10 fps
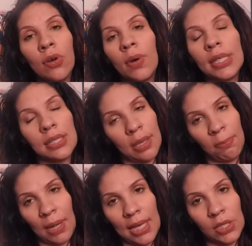know I
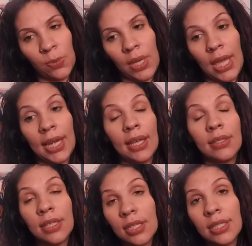skipped last week and I
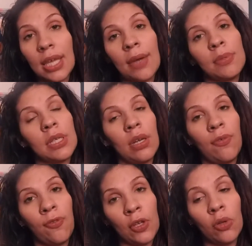did say I was going to
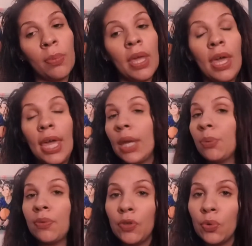film a
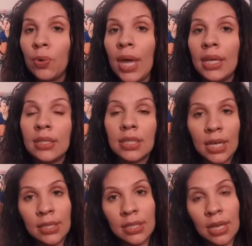review and a
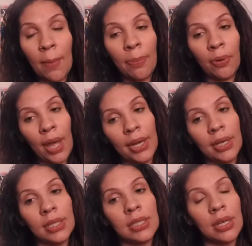test
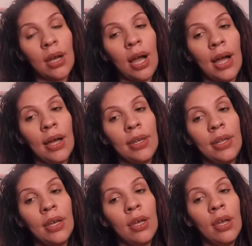product on